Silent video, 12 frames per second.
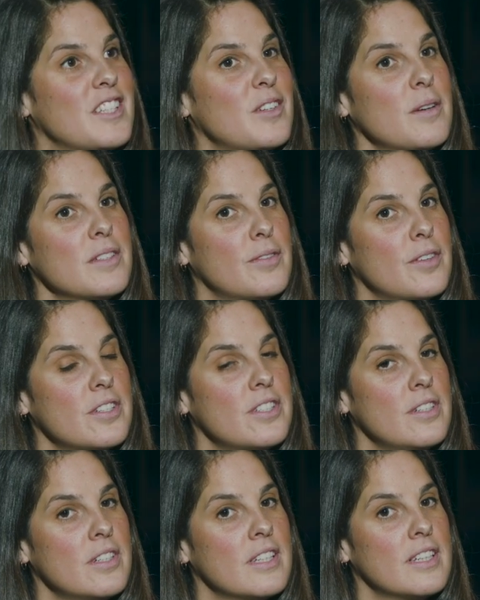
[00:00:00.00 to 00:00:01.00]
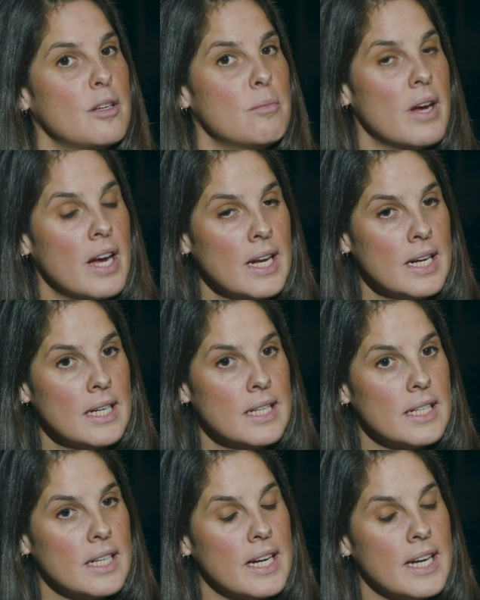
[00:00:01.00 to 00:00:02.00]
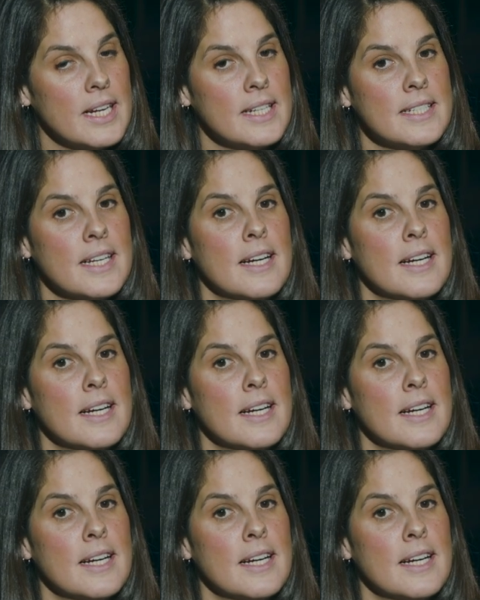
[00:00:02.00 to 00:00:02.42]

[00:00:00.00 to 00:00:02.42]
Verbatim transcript: so I was the first student that they met, and